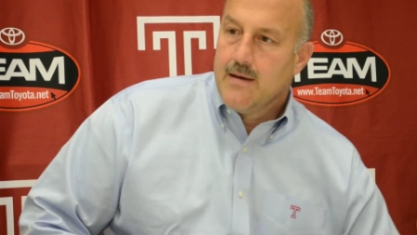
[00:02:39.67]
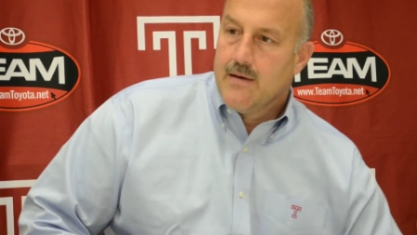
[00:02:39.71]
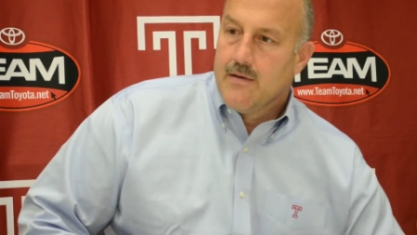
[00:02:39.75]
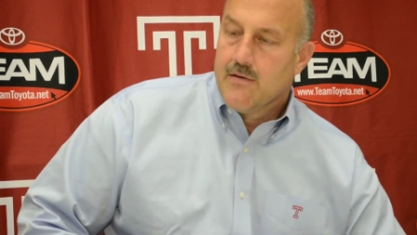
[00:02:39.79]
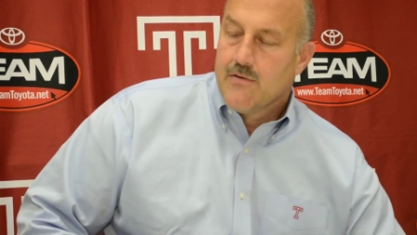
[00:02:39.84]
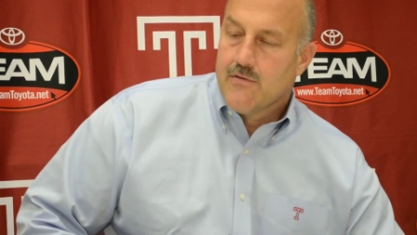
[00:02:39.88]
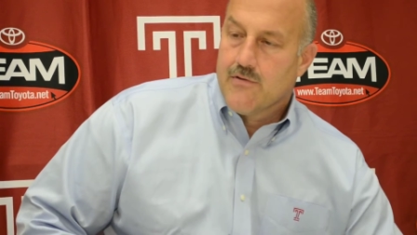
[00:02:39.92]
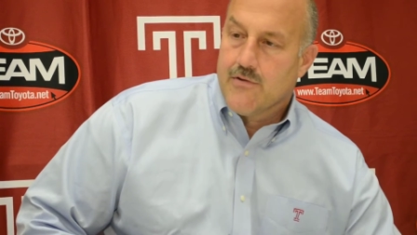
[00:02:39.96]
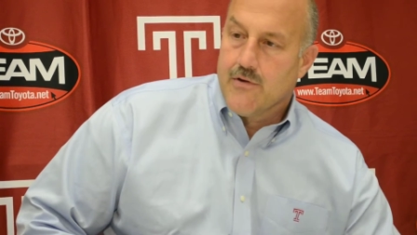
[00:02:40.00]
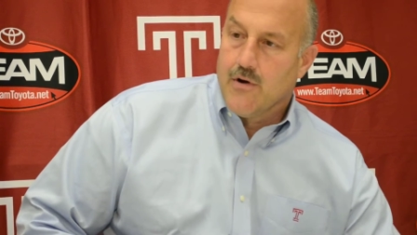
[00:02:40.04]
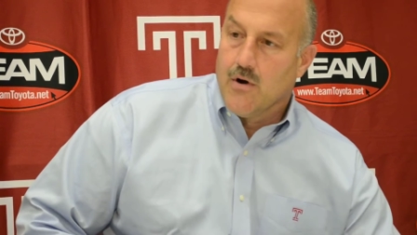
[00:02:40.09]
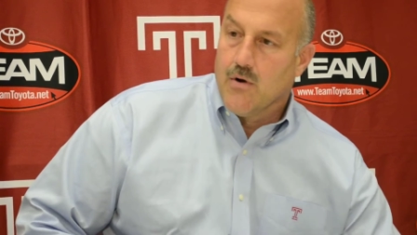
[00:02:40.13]

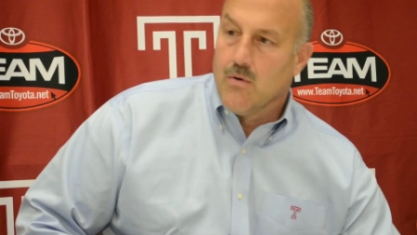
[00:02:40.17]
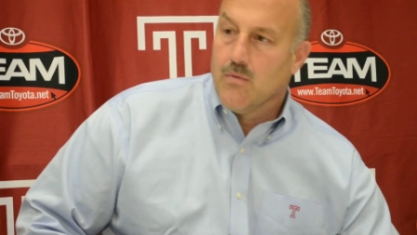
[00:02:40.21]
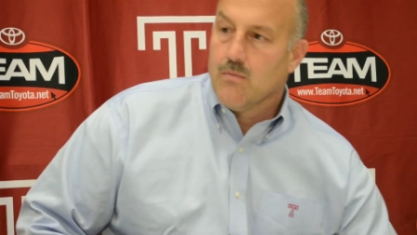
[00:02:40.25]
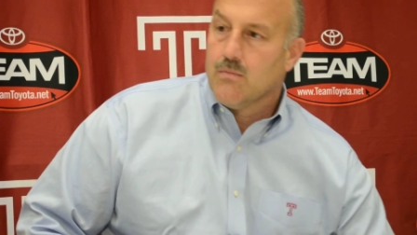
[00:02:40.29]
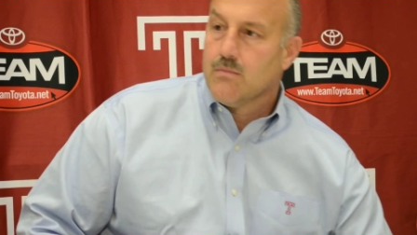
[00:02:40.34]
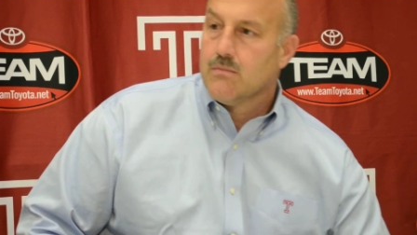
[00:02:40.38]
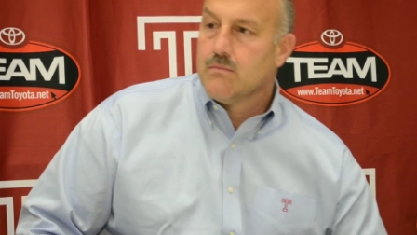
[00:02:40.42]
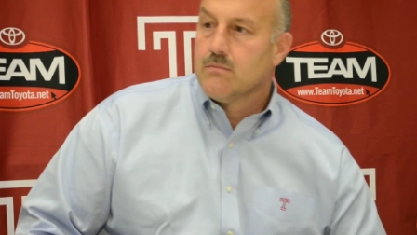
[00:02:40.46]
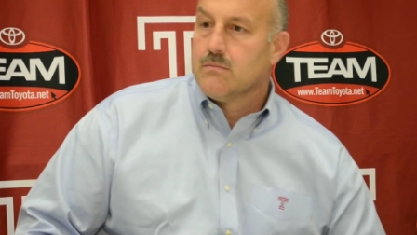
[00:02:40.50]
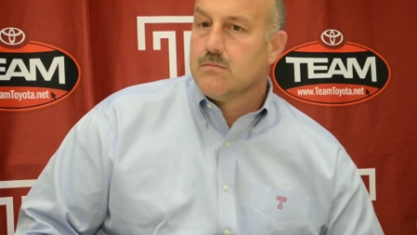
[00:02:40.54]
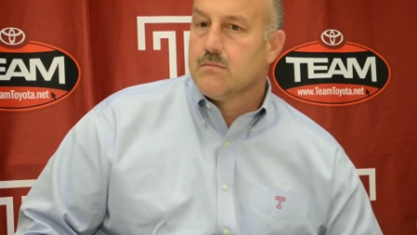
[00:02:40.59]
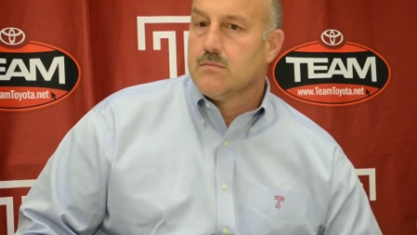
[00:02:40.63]
So
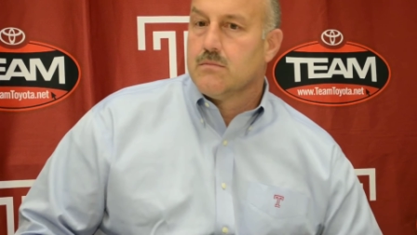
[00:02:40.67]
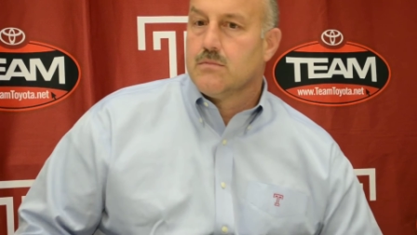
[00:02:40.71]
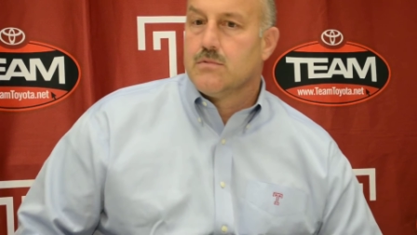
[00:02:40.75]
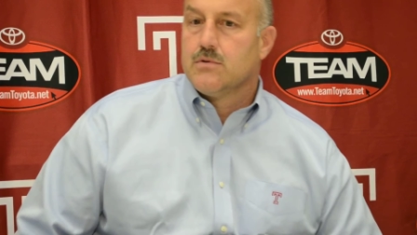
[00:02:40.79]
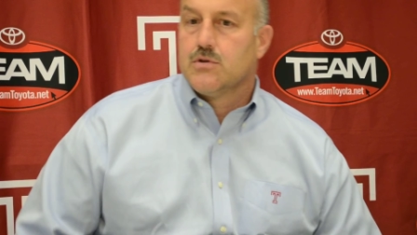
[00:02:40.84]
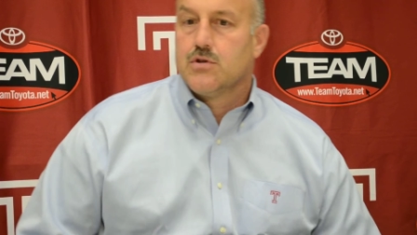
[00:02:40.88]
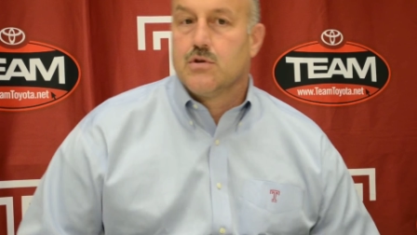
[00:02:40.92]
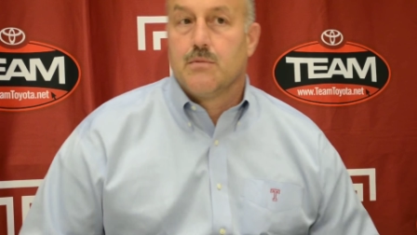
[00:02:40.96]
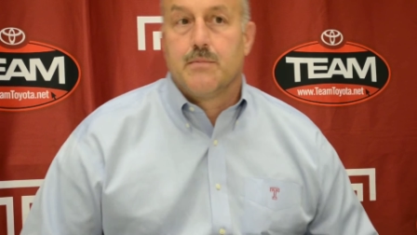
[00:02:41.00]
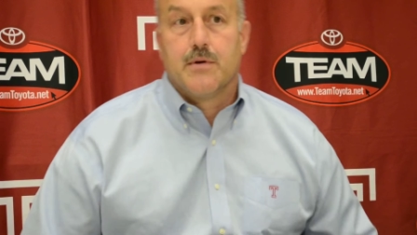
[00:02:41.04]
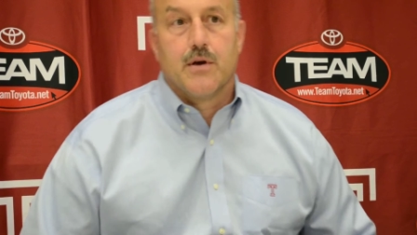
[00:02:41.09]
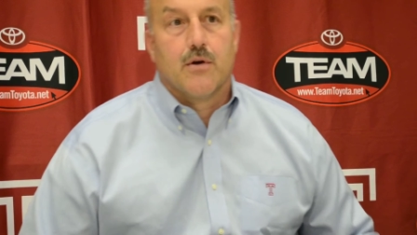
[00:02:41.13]
it
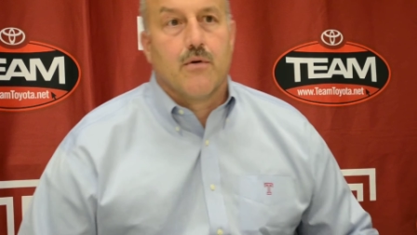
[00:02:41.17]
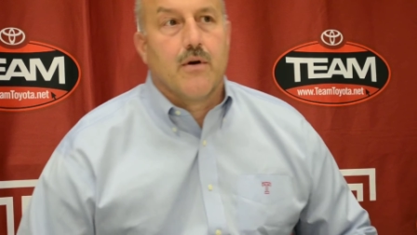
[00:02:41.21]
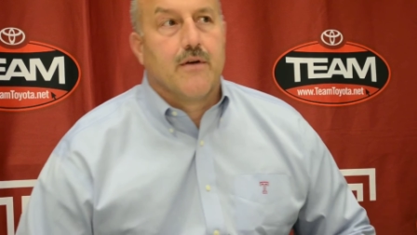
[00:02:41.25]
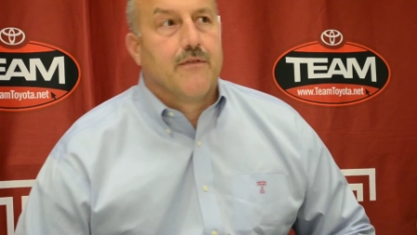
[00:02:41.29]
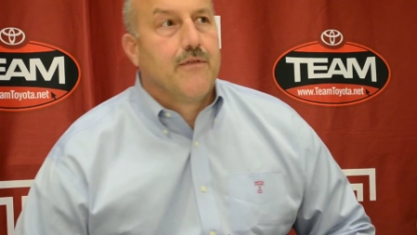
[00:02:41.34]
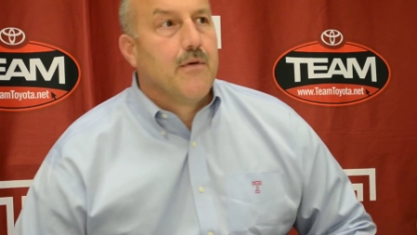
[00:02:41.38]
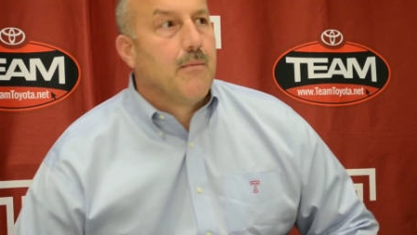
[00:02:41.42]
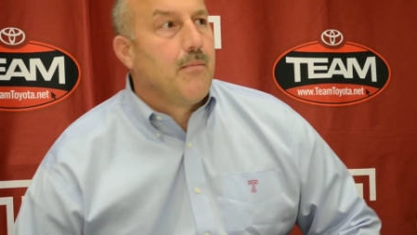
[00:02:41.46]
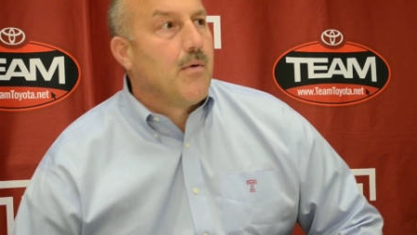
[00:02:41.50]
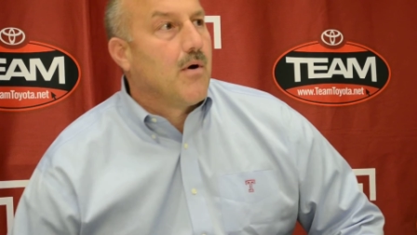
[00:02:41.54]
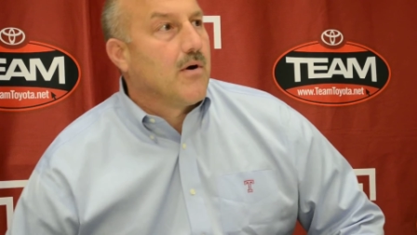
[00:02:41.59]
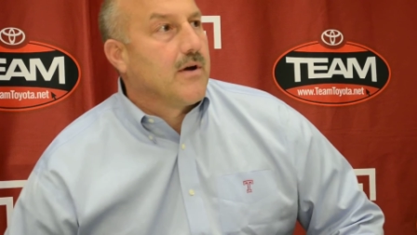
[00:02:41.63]
should be a great
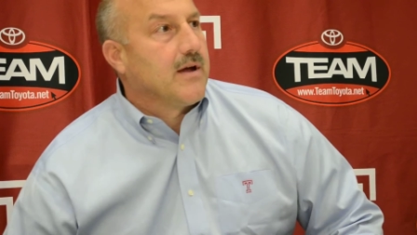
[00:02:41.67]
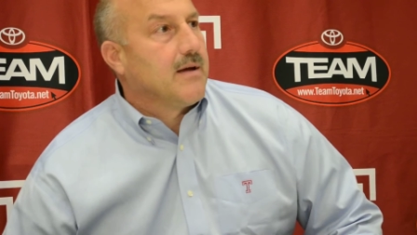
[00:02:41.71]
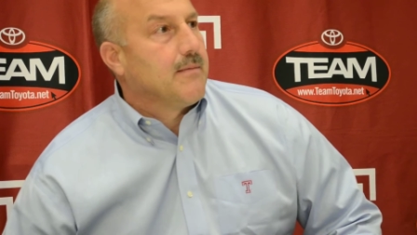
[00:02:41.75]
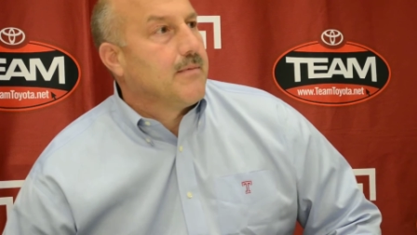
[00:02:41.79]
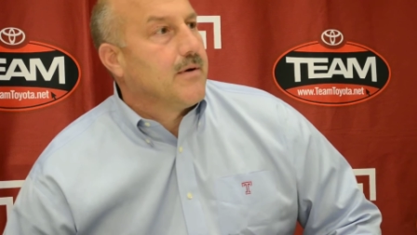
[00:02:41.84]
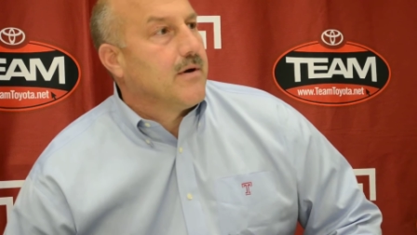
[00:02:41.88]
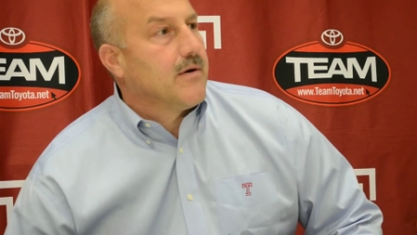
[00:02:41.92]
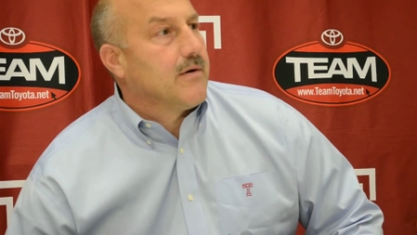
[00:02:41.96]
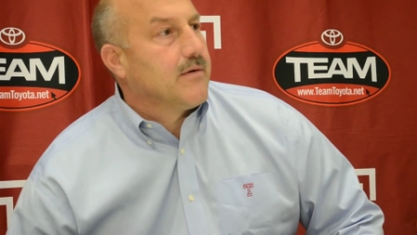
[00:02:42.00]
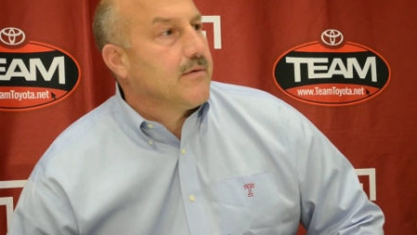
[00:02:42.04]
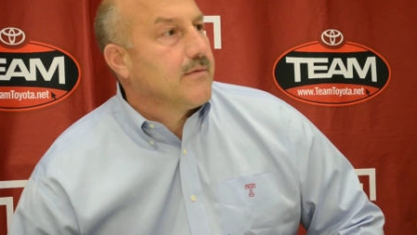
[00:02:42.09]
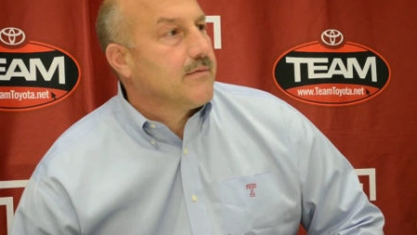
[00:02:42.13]
football game
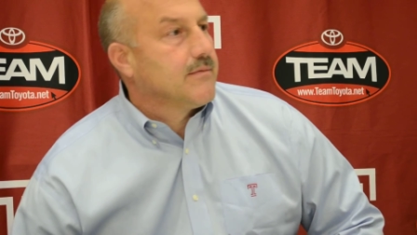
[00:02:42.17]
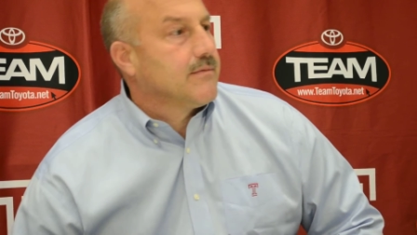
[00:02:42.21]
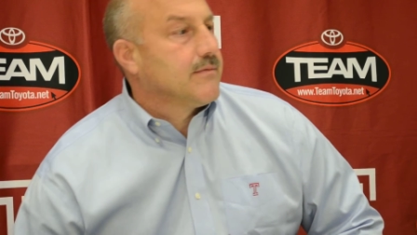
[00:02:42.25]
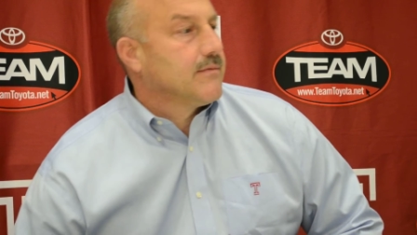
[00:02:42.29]
here